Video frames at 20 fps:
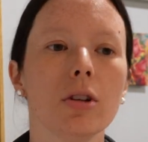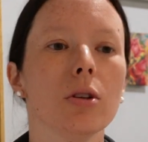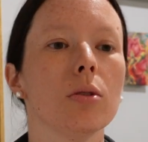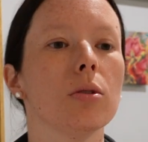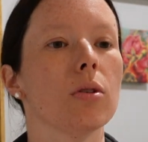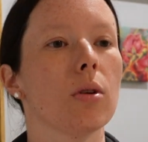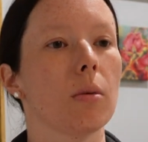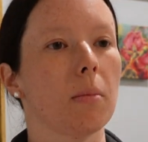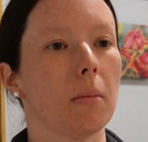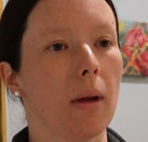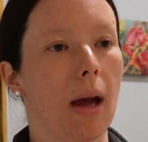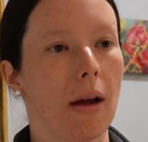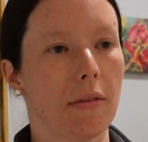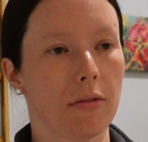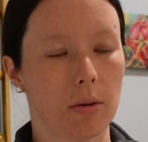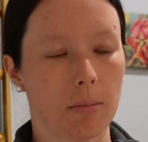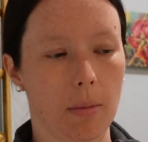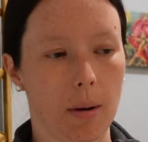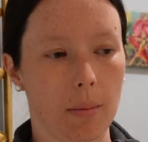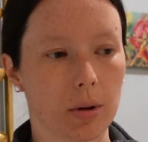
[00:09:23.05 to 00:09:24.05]
You have
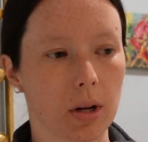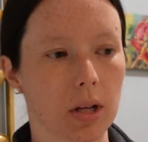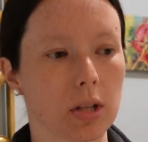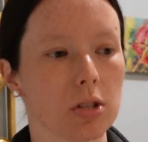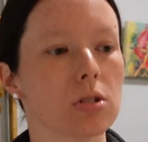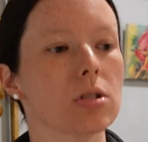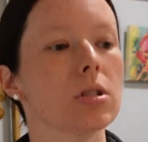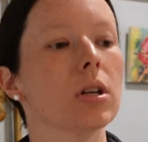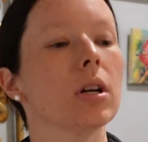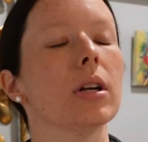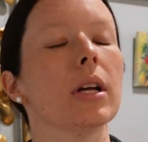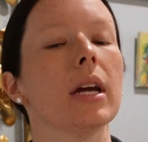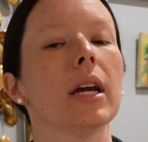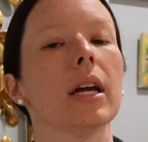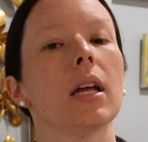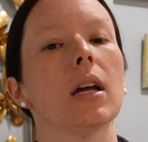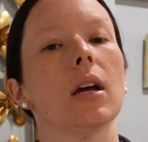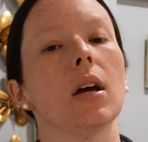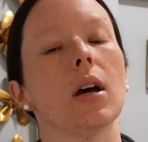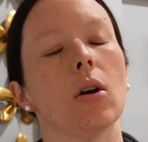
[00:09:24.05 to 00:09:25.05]
to remember to insert it,